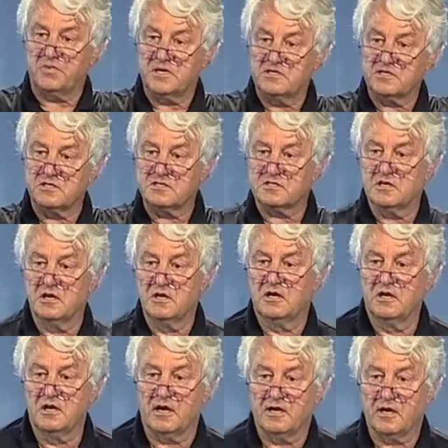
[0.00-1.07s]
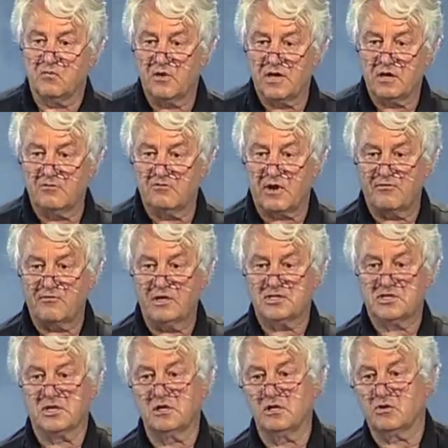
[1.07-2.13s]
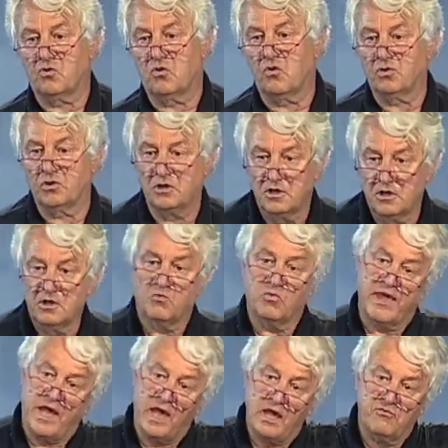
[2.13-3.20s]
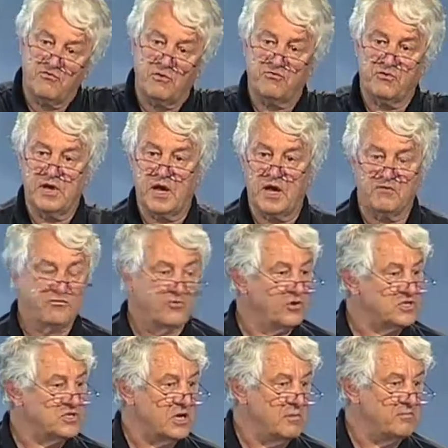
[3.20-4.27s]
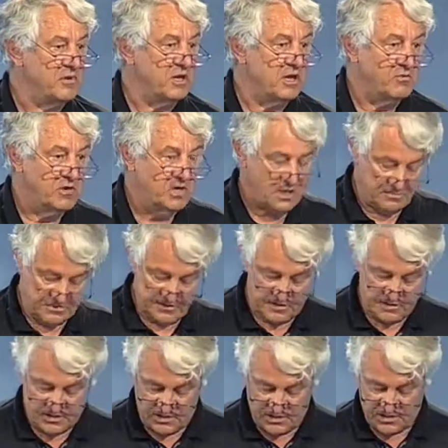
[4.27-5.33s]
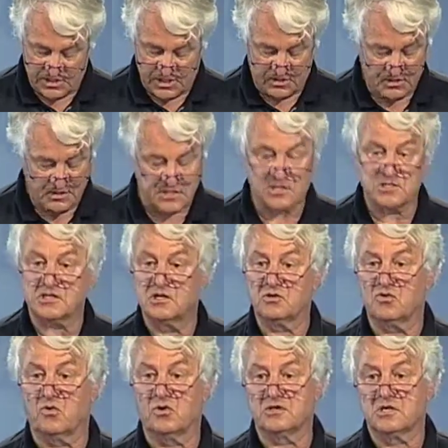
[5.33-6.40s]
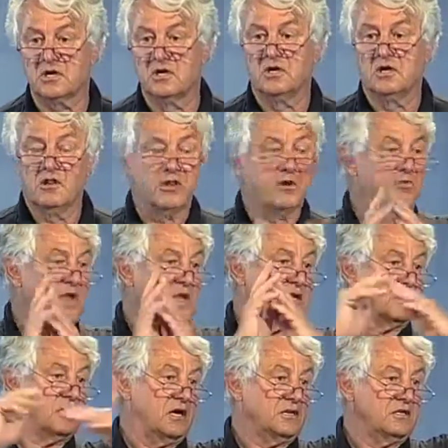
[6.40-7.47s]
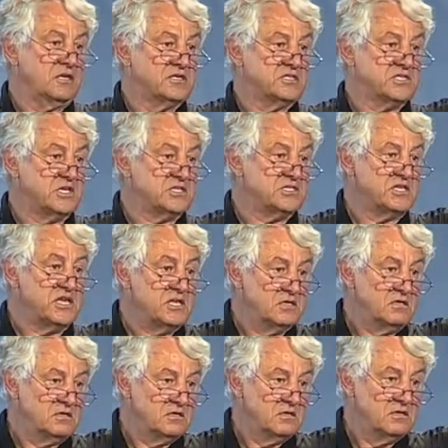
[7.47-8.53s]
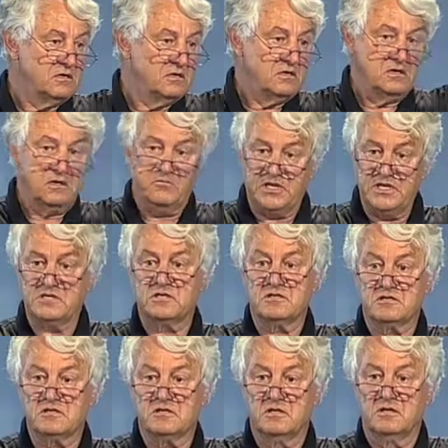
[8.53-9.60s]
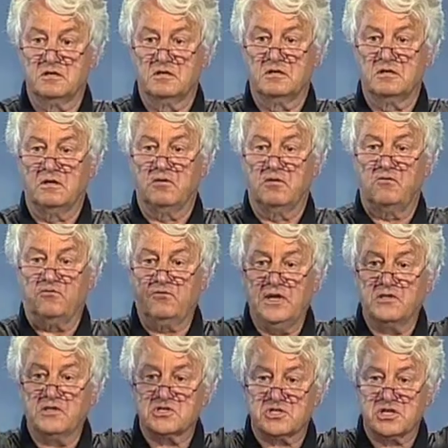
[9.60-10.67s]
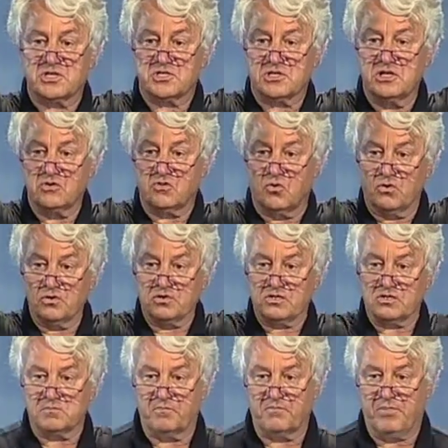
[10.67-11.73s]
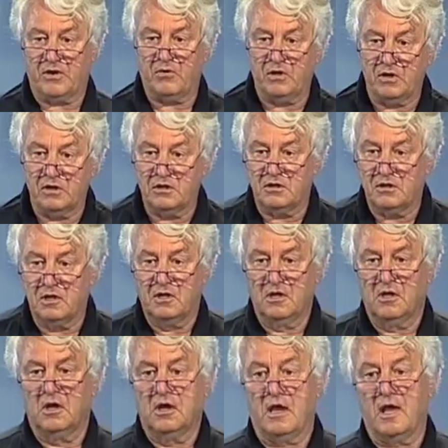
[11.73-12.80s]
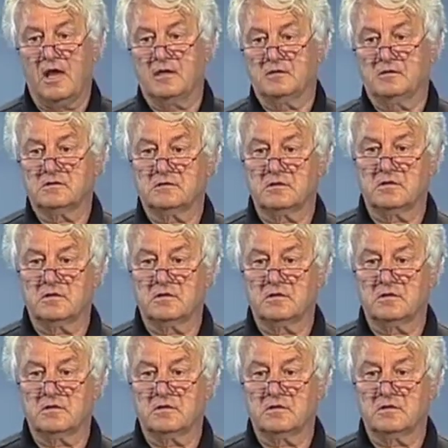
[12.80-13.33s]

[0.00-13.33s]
pieces, and then we give every single core we have. If we have, for example, I would come to this in a second, 16 cores, then we can cut it in 16 pieces, feed the 16 cores parallel, and